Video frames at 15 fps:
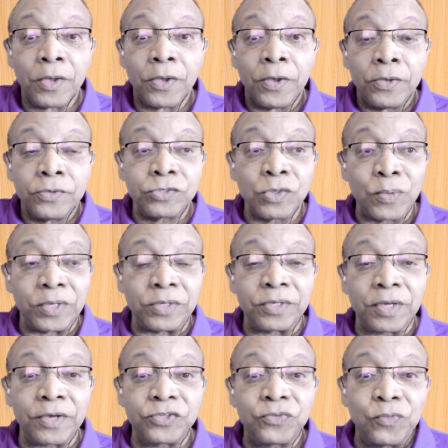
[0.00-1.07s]
So what it
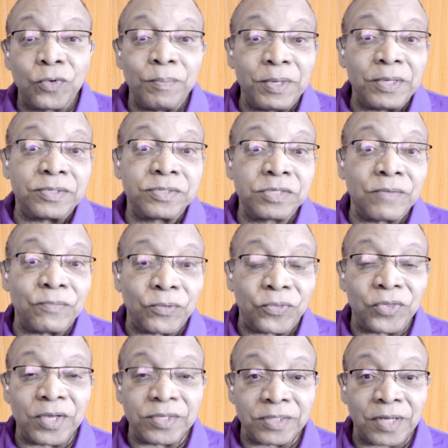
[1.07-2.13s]
does for me is several
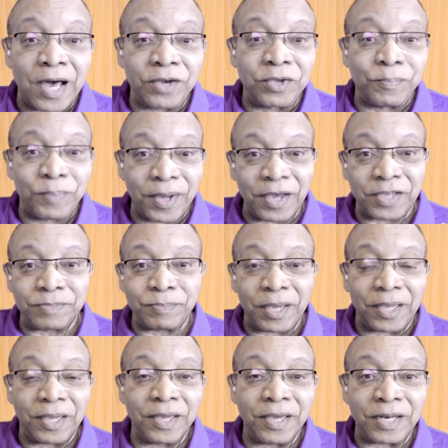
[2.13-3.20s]
things. It occupies my
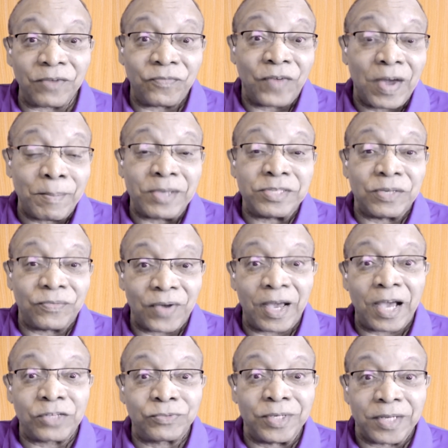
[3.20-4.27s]
head. I find myself
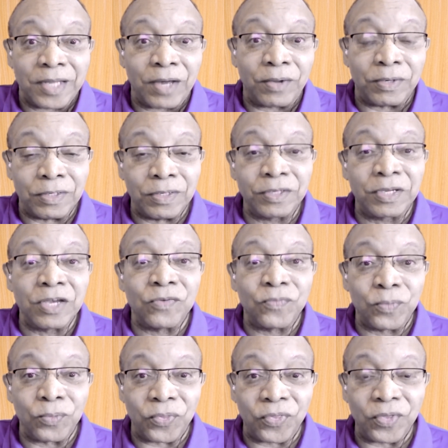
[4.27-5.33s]
actually now looking
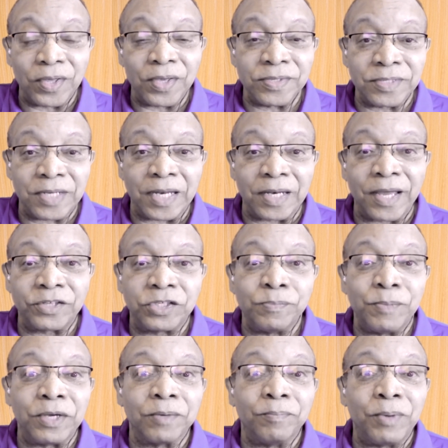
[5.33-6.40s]
for things that I'd like to
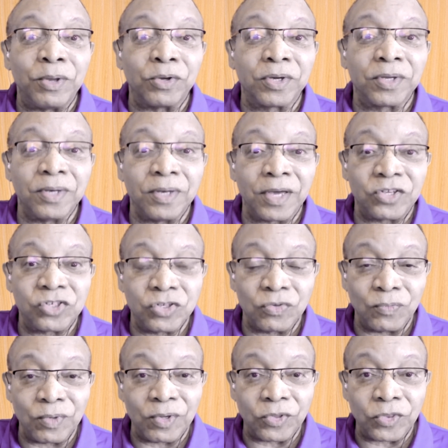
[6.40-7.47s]
make a better
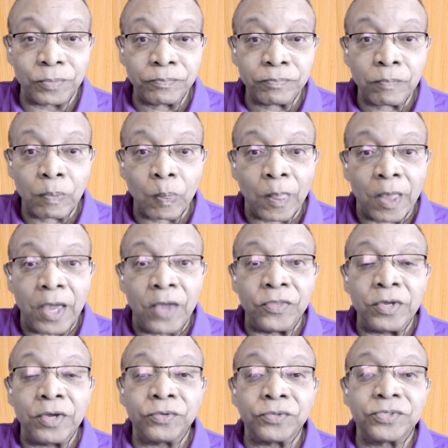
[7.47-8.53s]
connection with. And
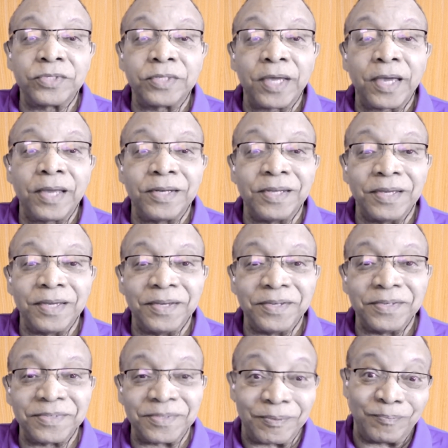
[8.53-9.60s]
the understanding
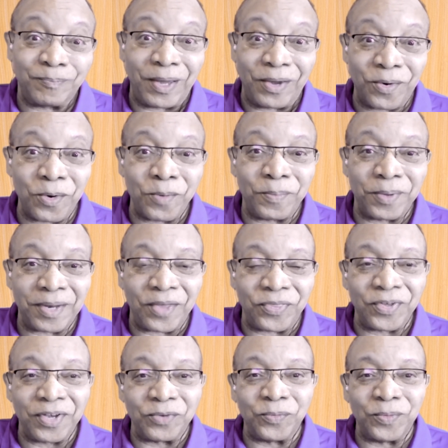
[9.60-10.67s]
is, my hope, and I
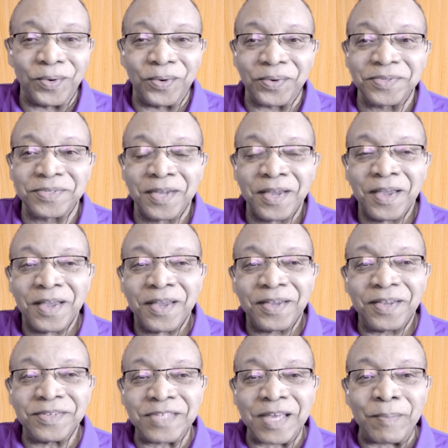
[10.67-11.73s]
think it works,
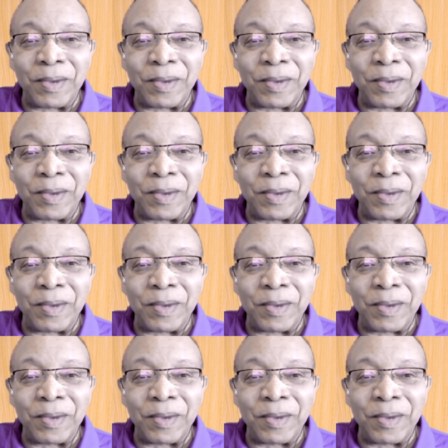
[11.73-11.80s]
is that my